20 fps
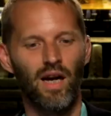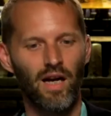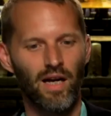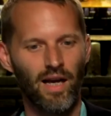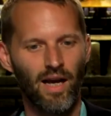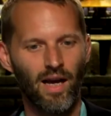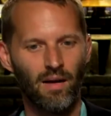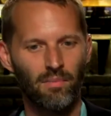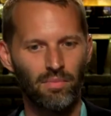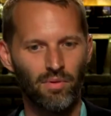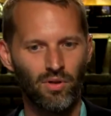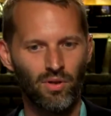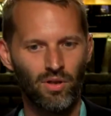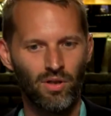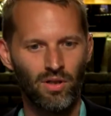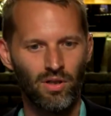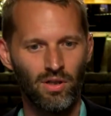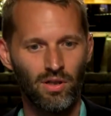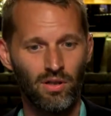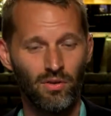of Apple.
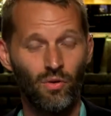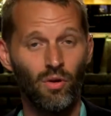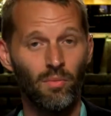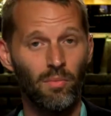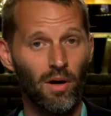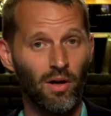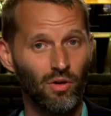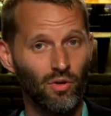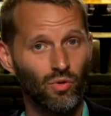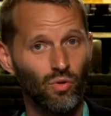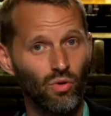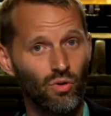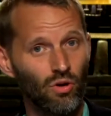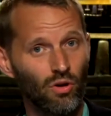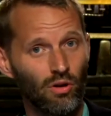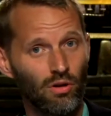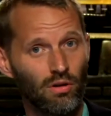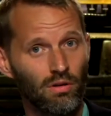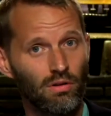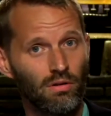What about
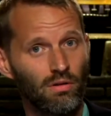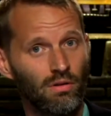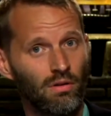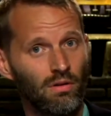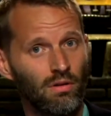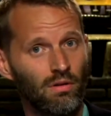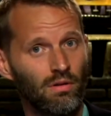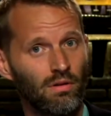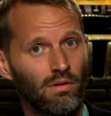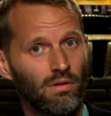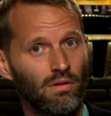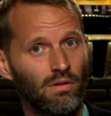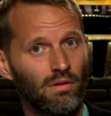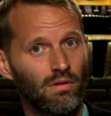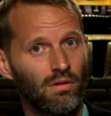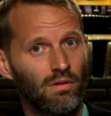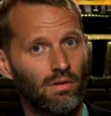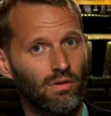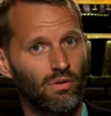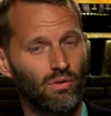Google?
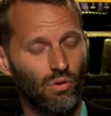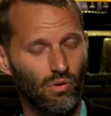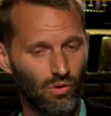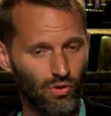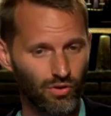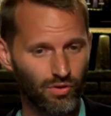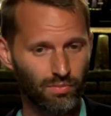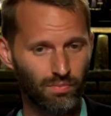All Google's, right, I'm